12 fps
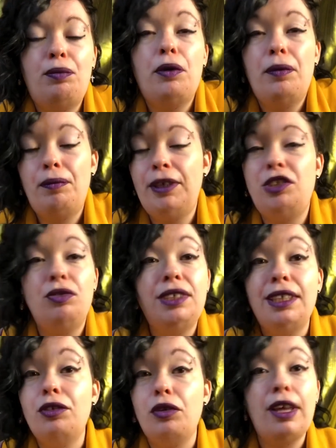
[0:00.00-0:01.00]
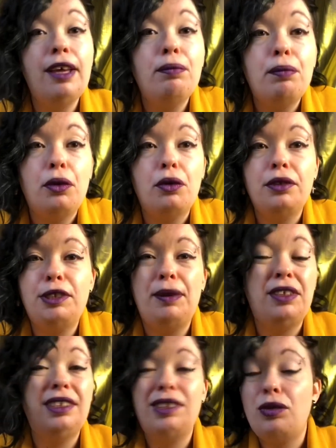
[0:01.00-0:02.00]
but because you've seen it on impulse,
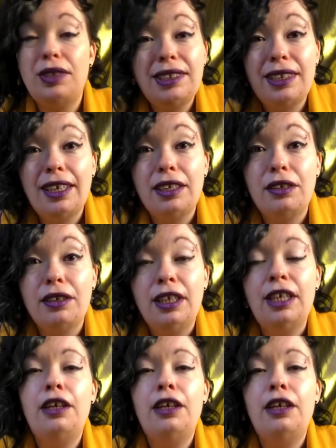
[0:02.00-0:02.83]
because it's on sale.